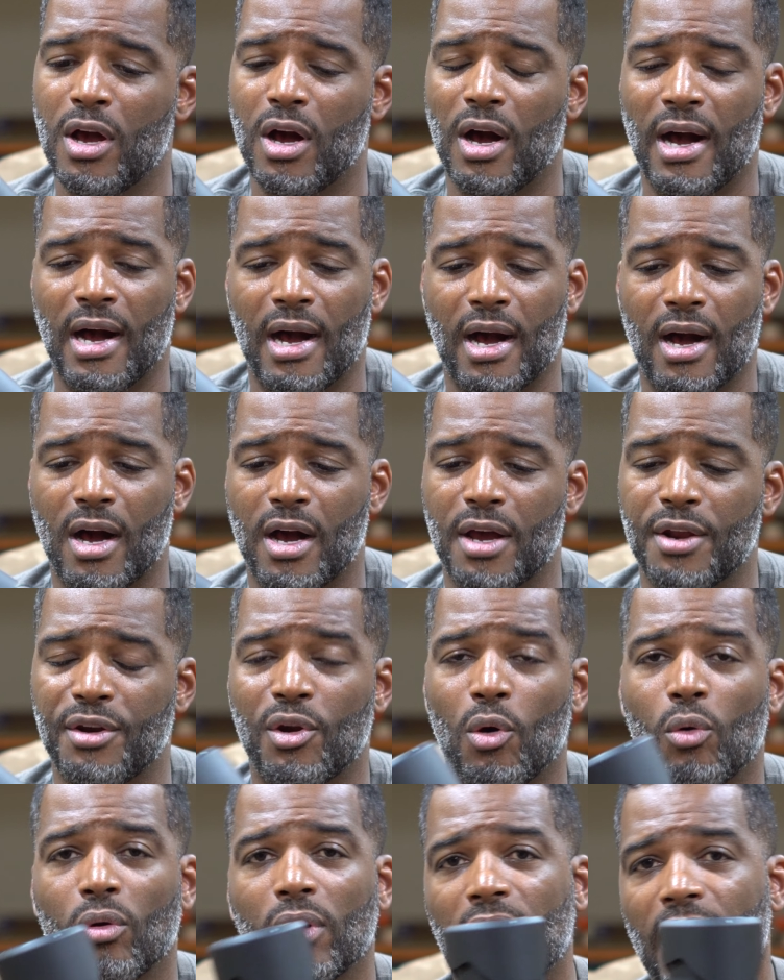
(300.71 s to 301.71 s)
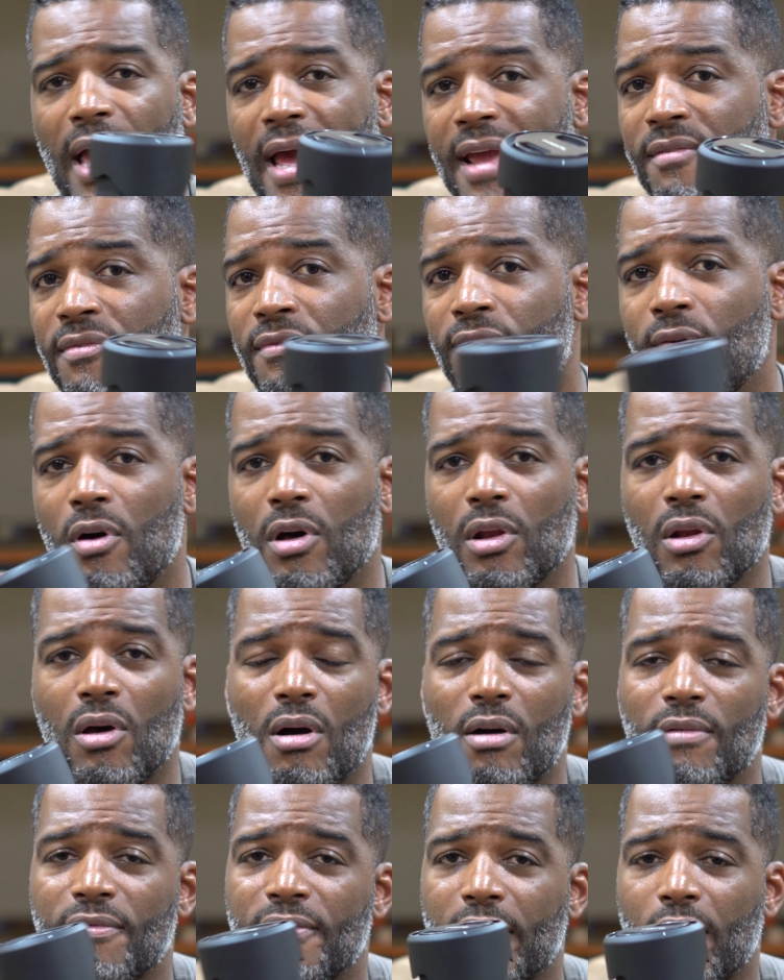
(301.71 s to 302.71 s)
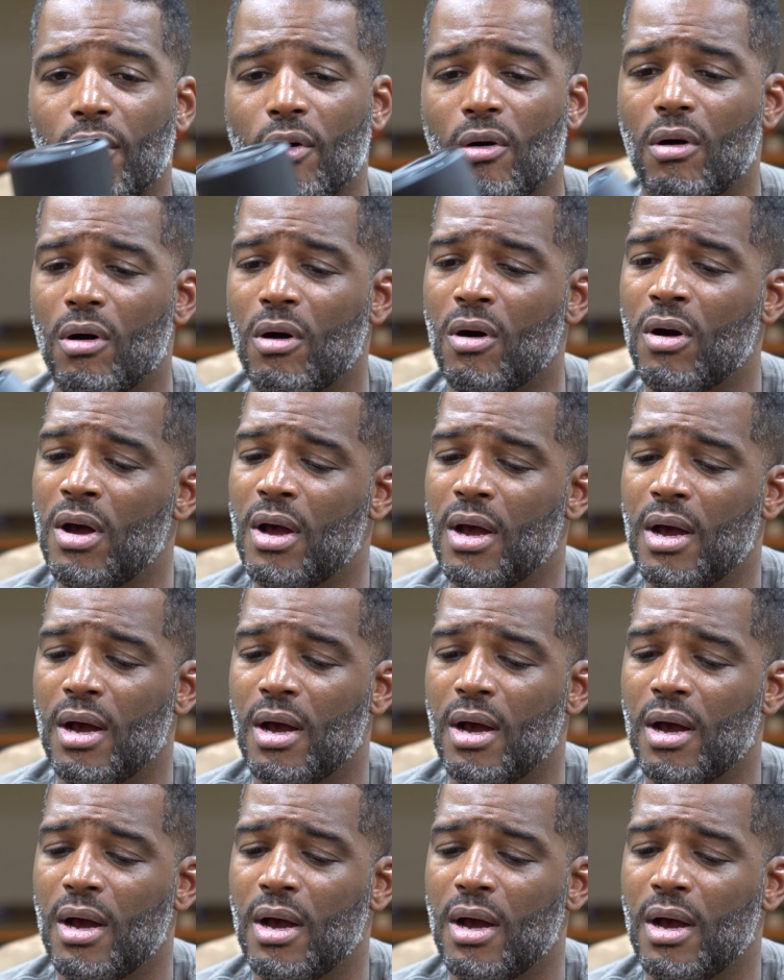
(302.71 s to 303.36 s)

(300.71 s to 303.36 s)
No light fall off at all.